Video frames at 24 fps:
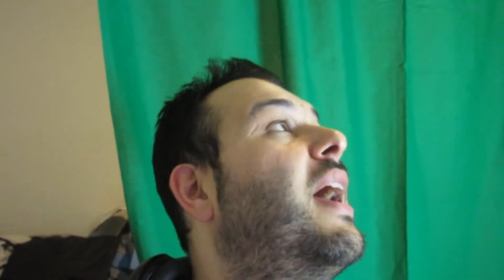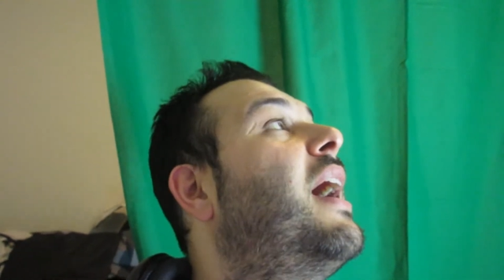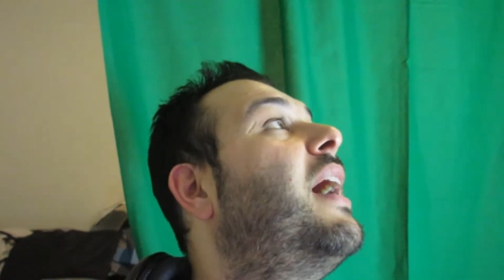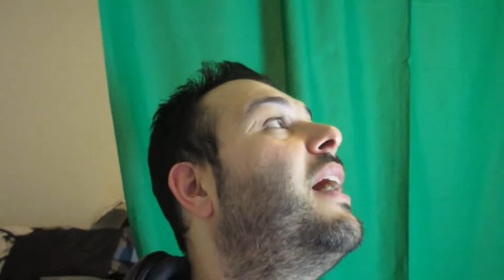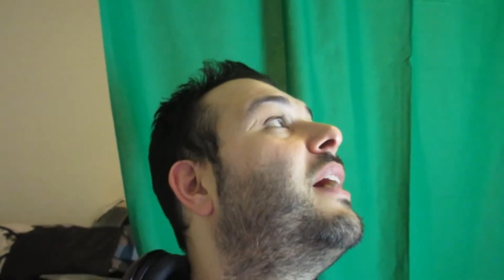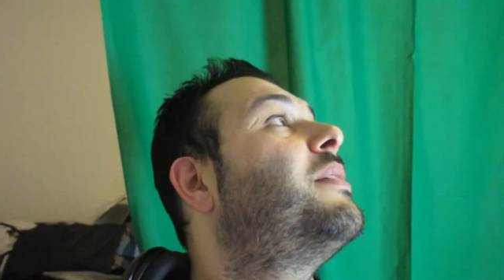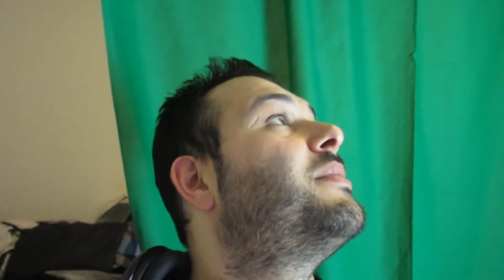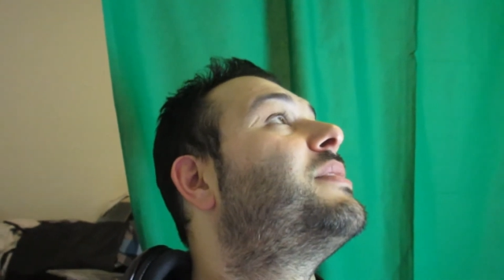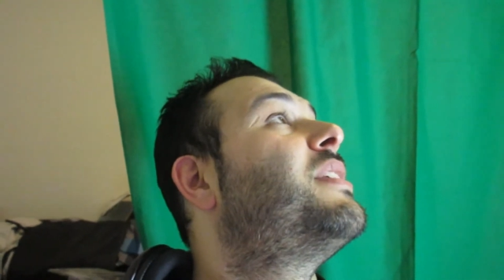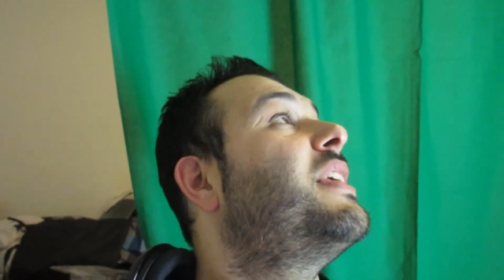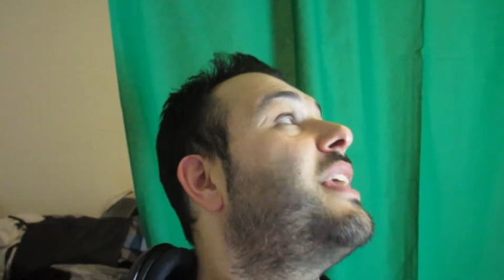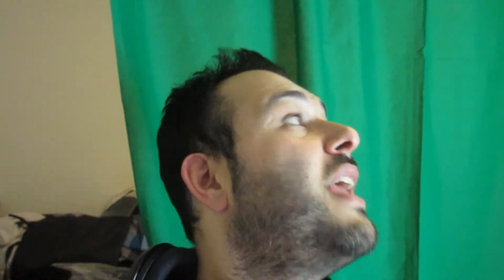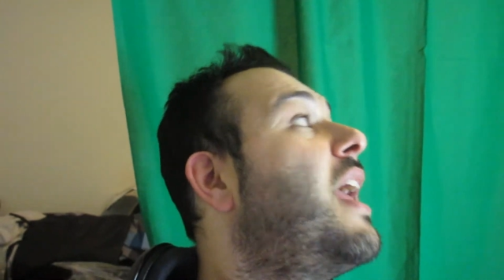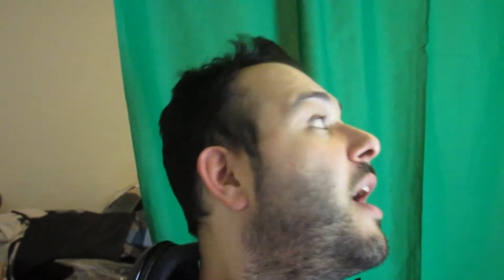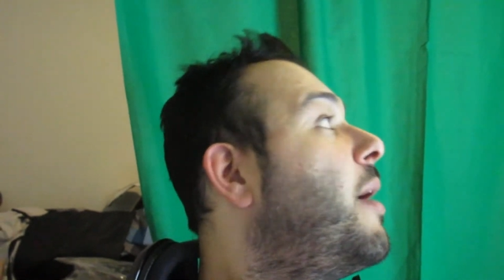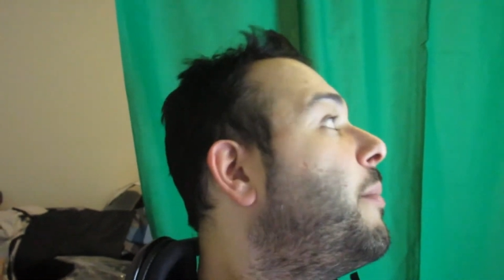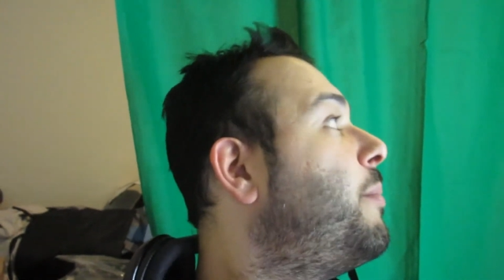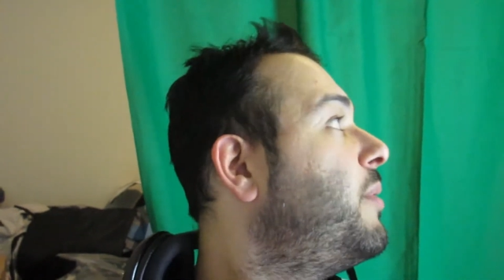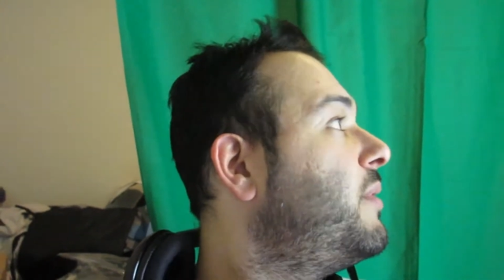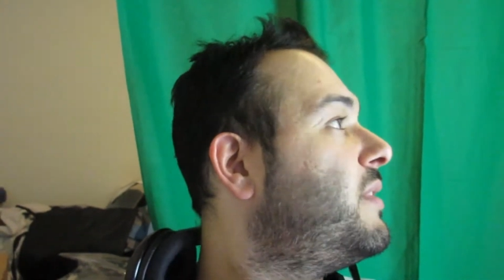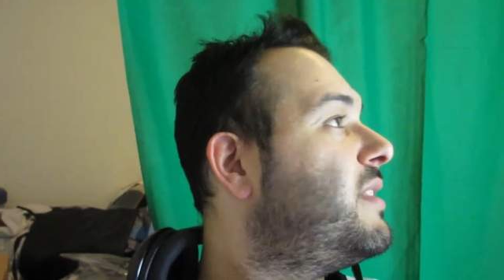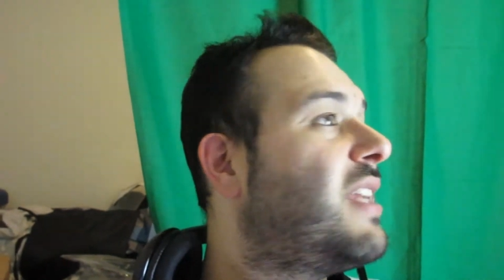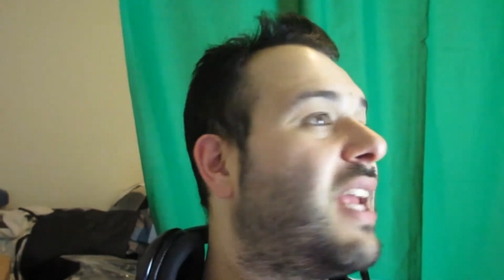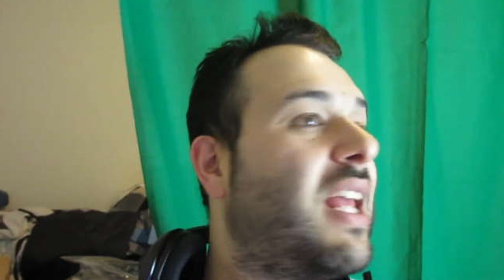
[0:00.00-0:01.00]
Um, so yeah, I
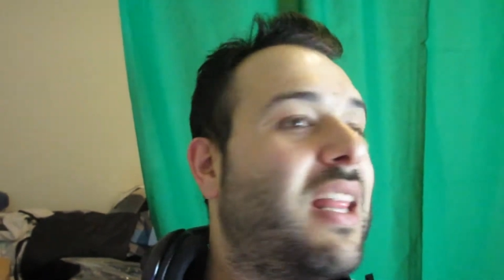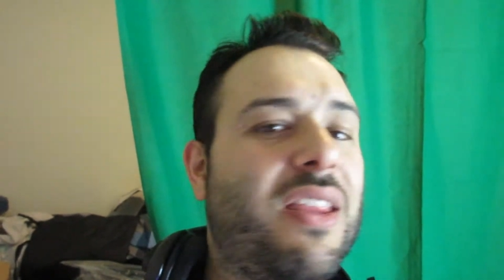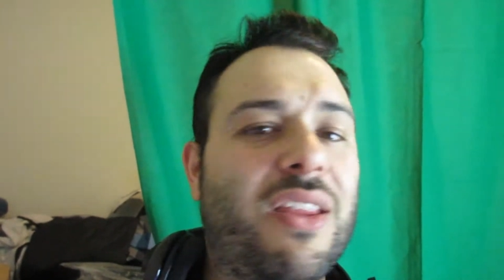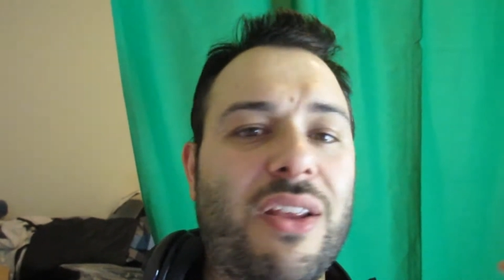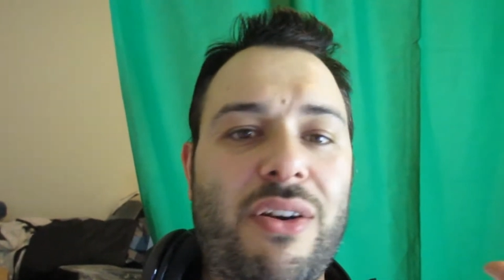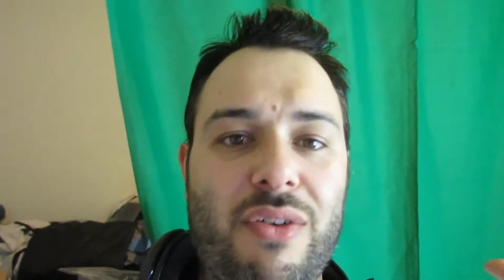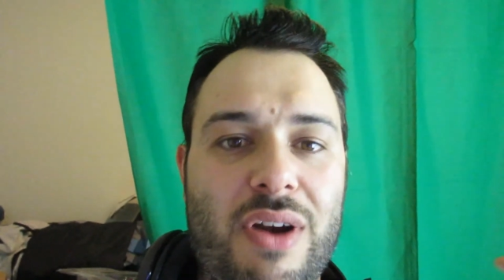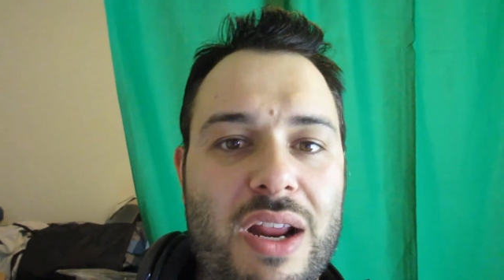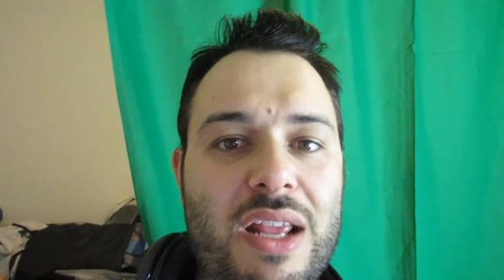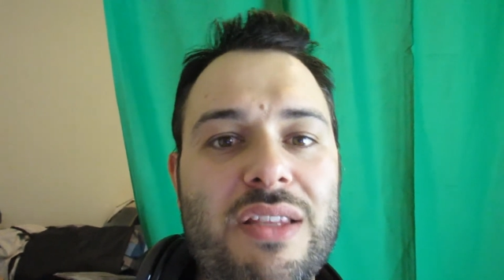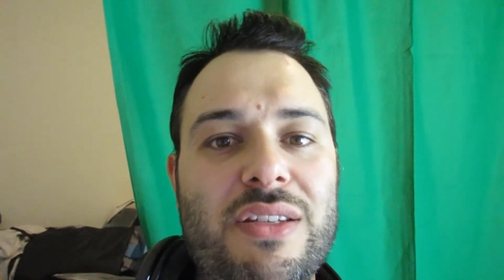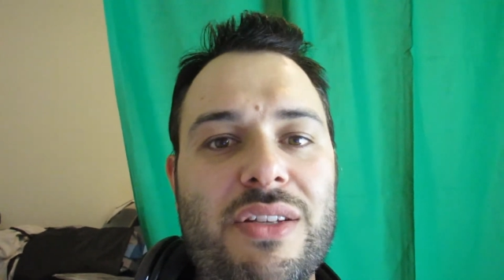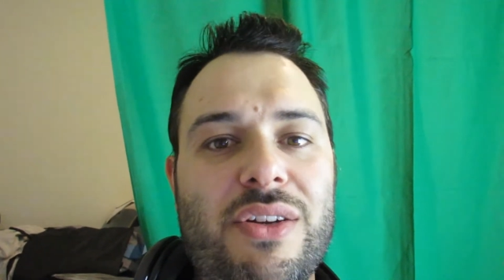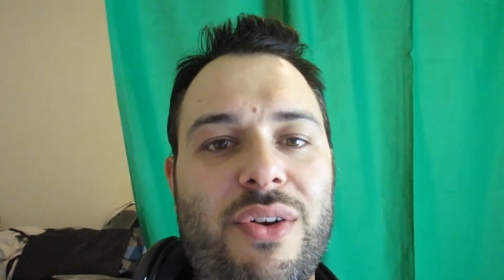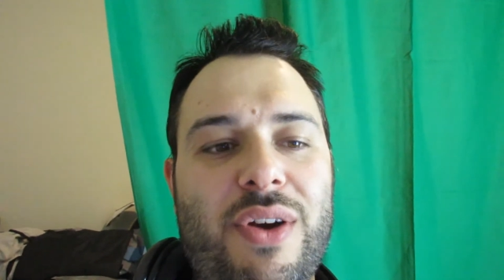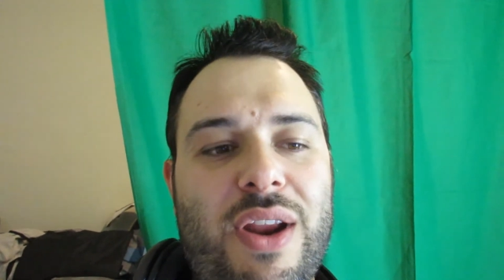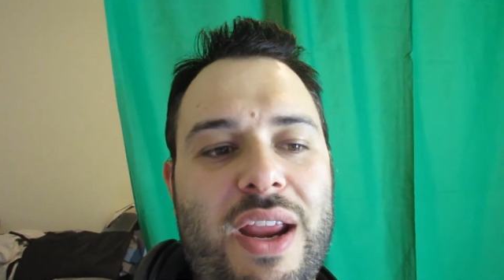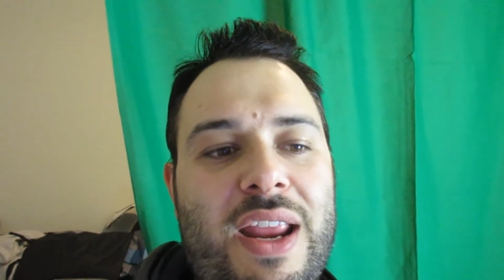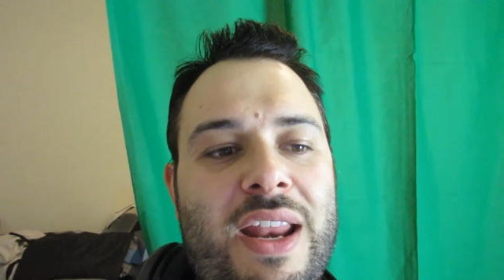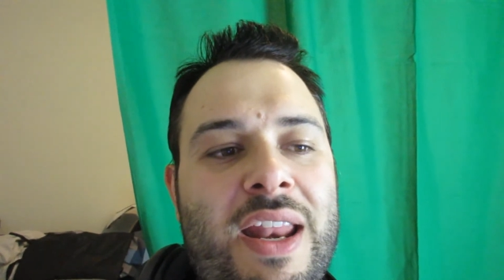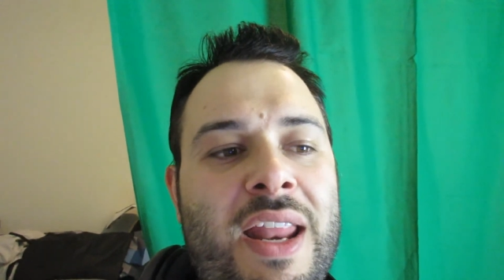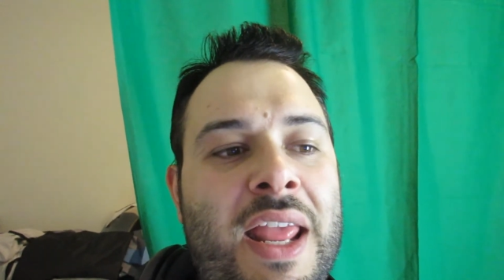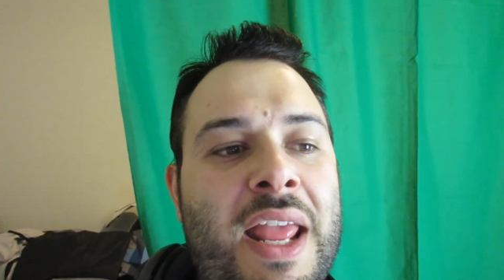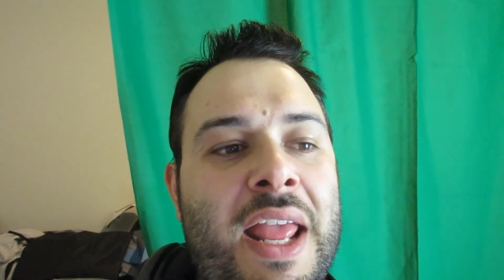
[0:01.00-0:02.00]
put together the green
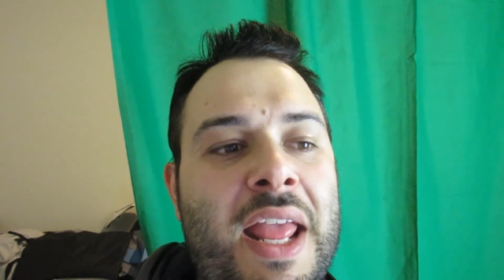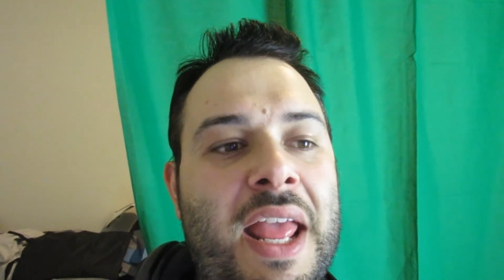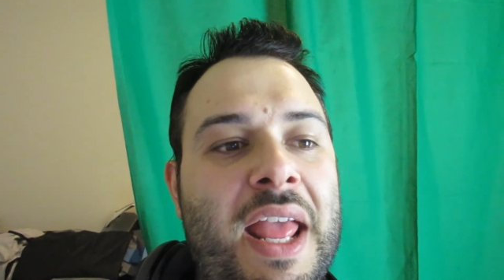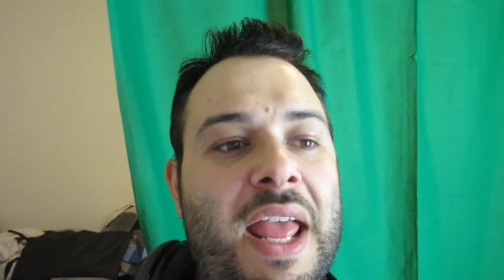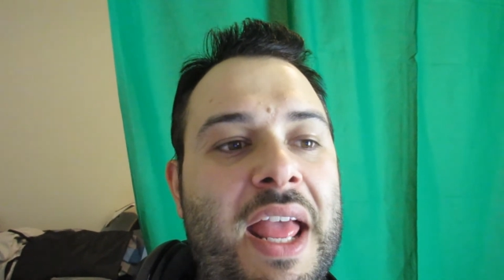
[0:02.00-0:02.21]
screen